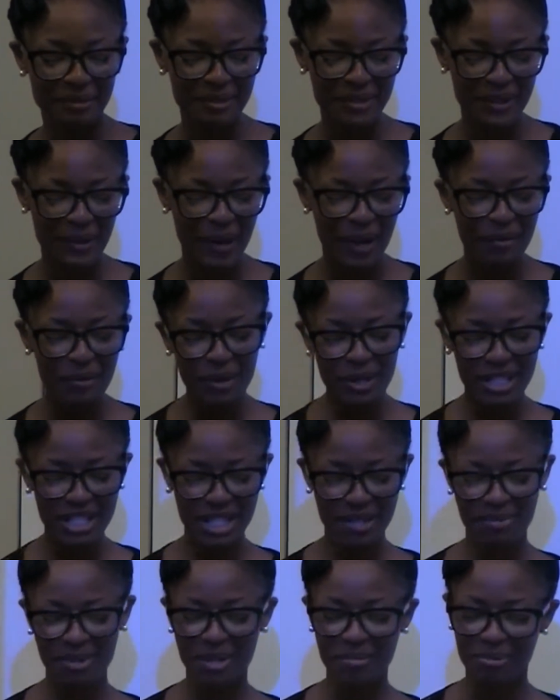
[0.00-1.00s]
So I
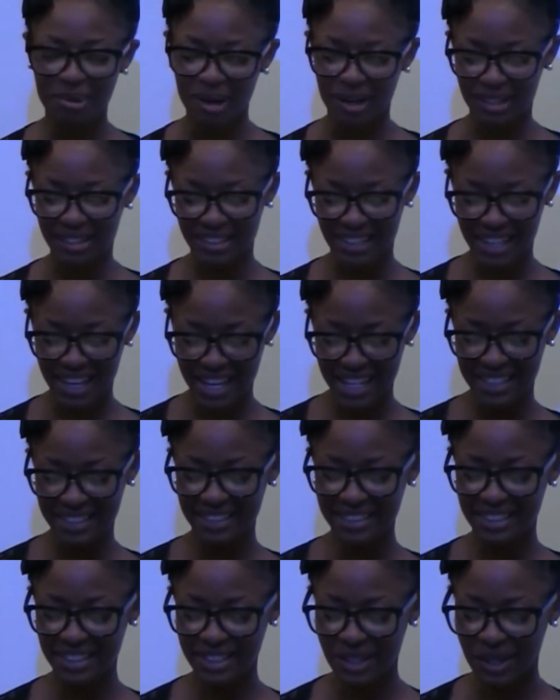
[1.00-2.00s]
wanted to be a part of that.
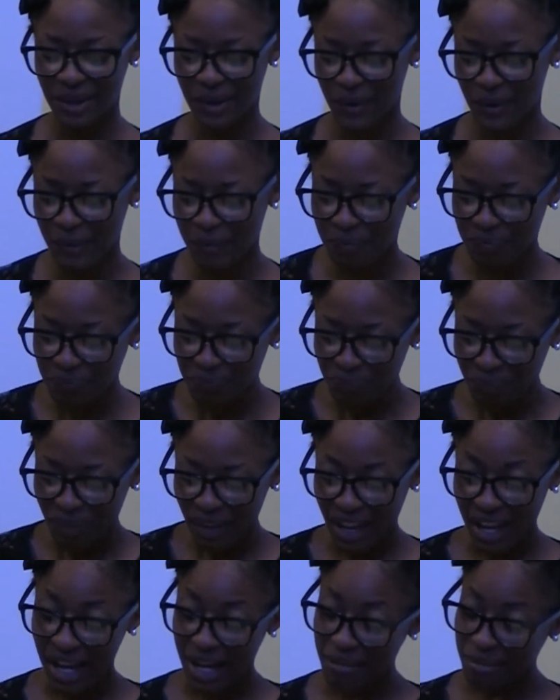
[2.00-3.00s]
So
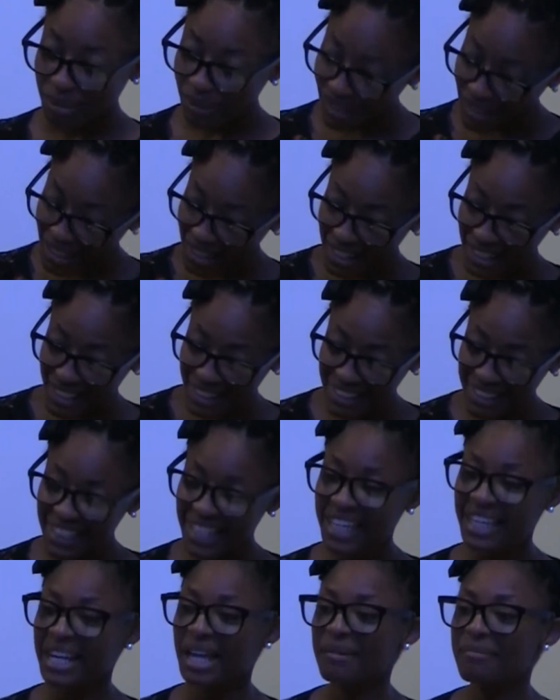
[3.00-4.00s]
I applied,
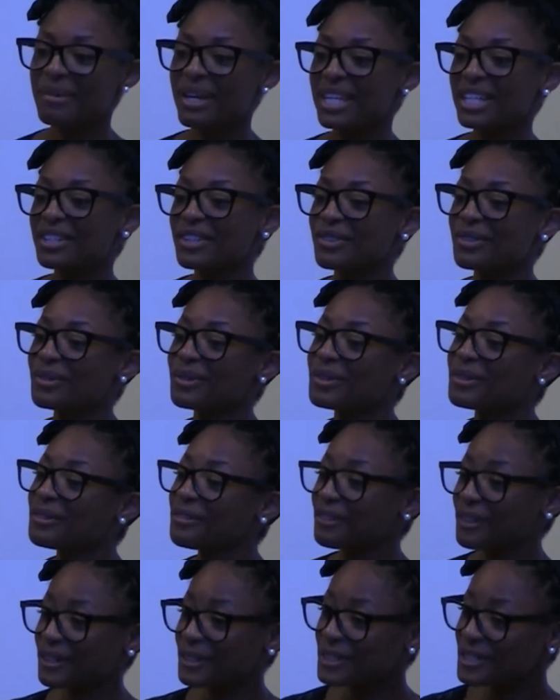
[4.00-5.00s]
and I made it through the
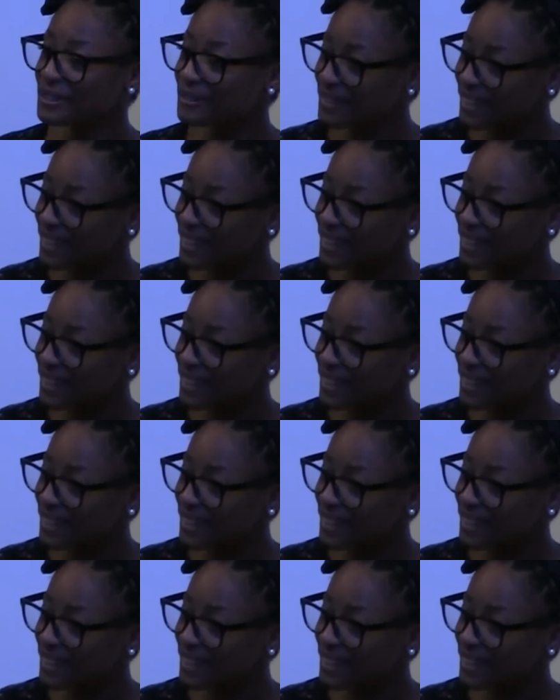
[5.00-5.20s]
first